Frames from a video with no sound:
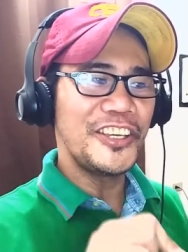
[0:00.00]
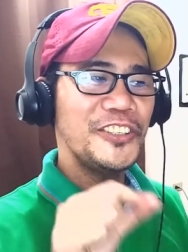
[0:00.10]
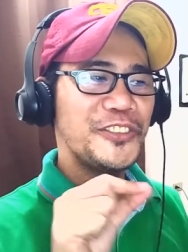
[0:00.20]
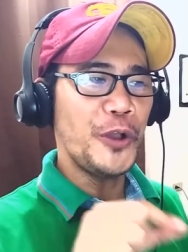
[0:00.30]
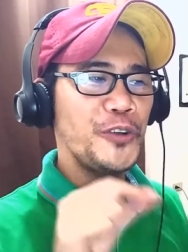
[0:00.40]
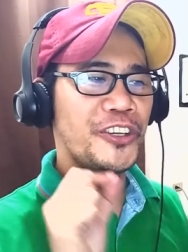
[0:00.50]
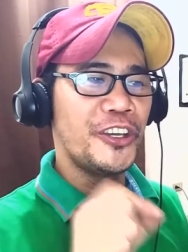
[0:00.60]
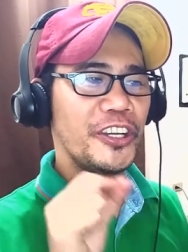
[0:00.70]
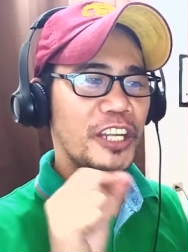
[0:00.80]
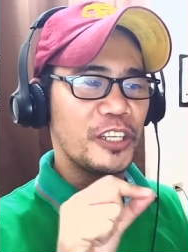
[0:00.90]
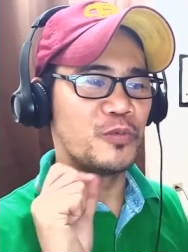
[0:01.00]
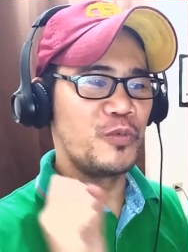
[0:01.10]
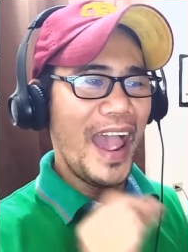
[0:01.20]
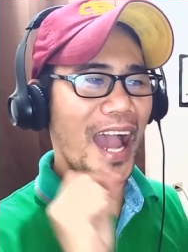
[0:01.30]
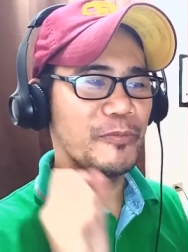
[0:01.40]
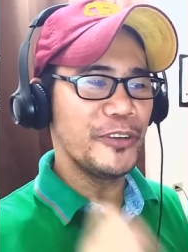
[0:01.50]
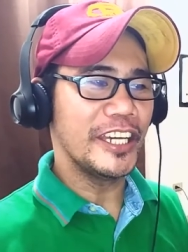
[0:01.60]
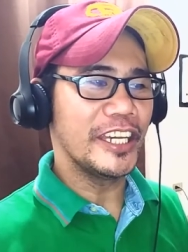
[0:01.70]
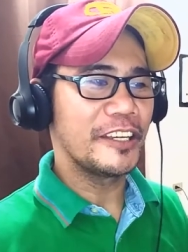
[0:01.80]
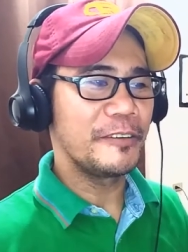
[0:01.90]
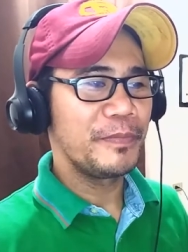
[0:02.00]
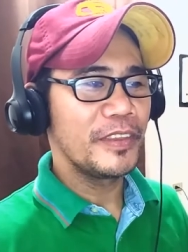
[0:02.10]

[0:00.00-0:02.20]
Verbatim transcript: She's so good at rapping